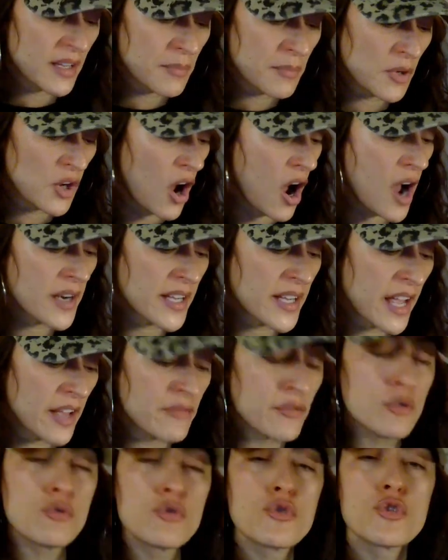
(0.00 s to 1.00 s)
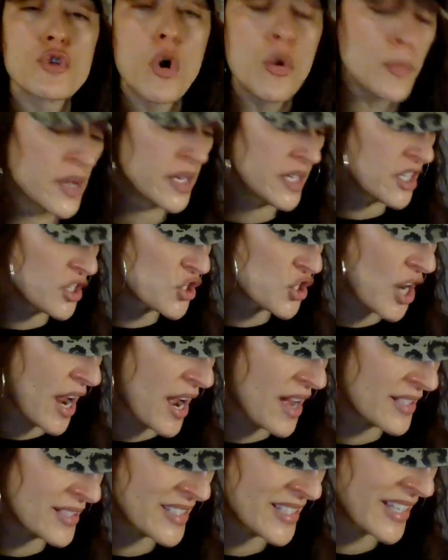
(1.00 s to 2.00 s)
God gave you so many
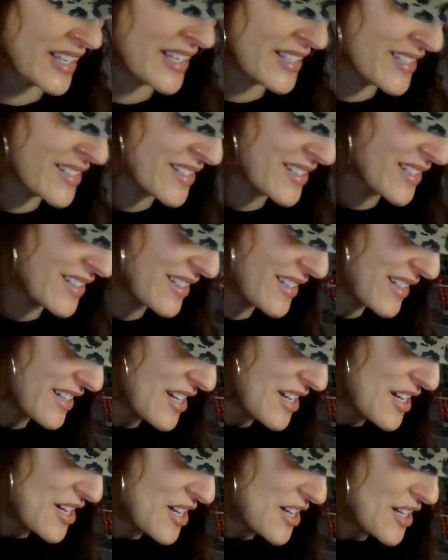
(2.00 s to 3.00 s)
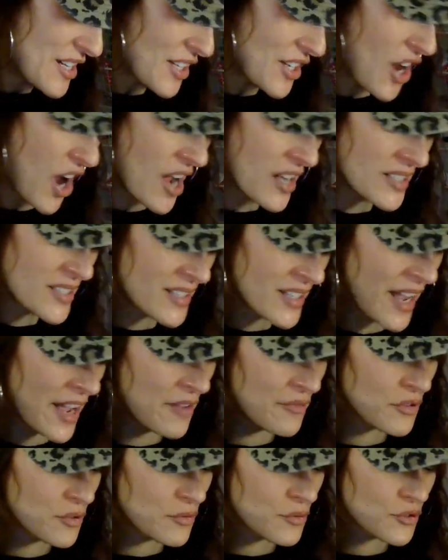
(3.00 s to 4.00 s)
chances. God
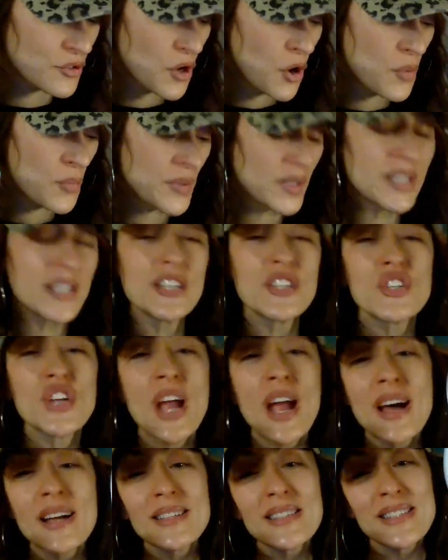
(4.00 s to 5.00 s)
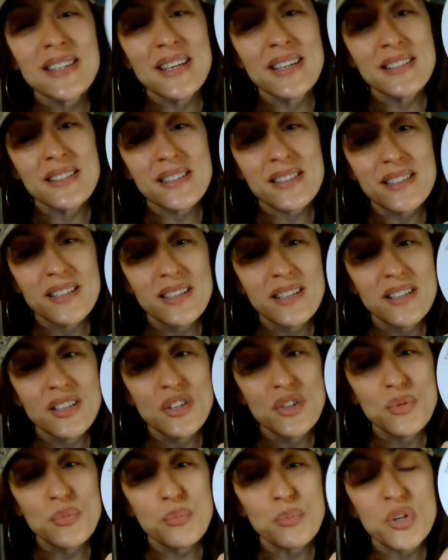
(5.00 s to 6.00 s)
gave you so many chances.
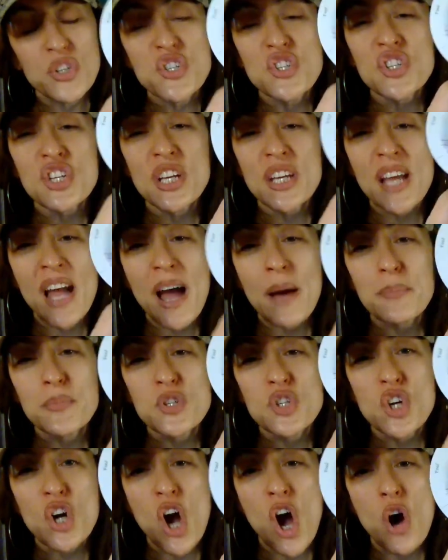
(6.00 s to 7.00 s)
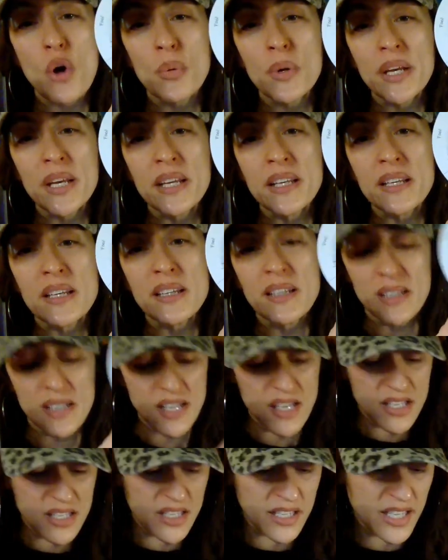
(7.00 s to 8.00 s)
But you kept going.
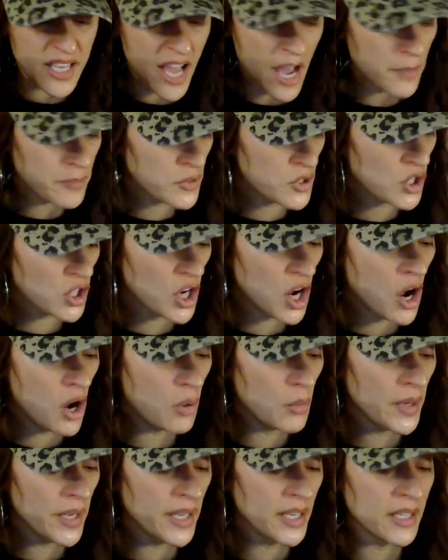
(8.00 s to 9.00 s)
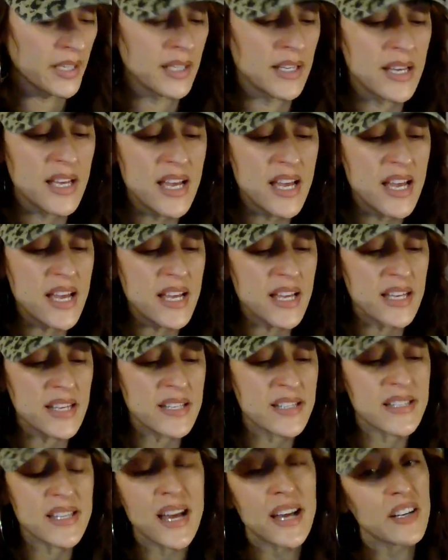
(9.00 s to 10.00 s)
You kept going. He
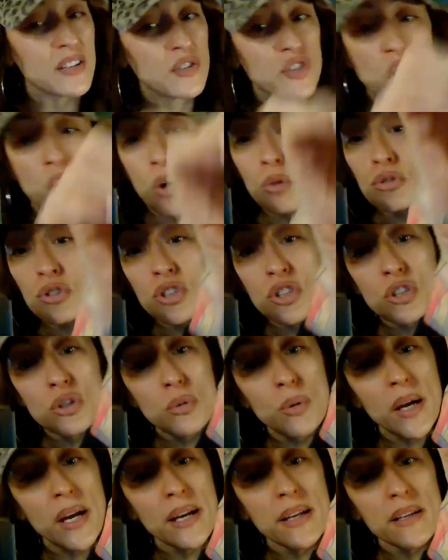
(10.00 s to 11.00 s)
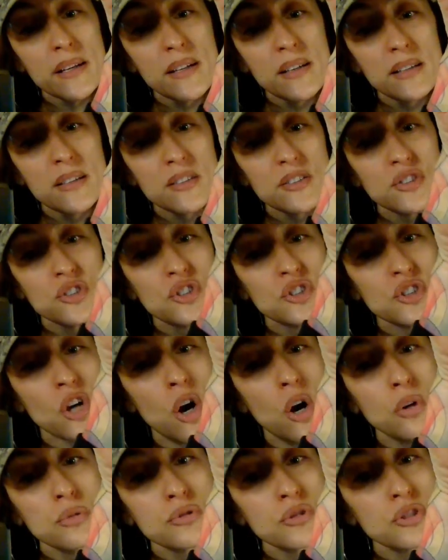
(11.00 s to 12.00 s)
said, don't do it.
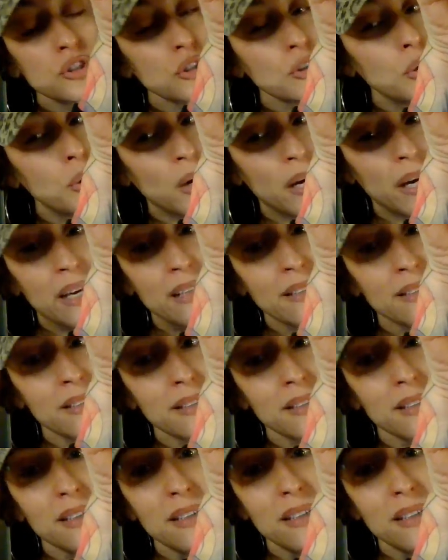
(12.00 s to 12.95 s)
Don't do it.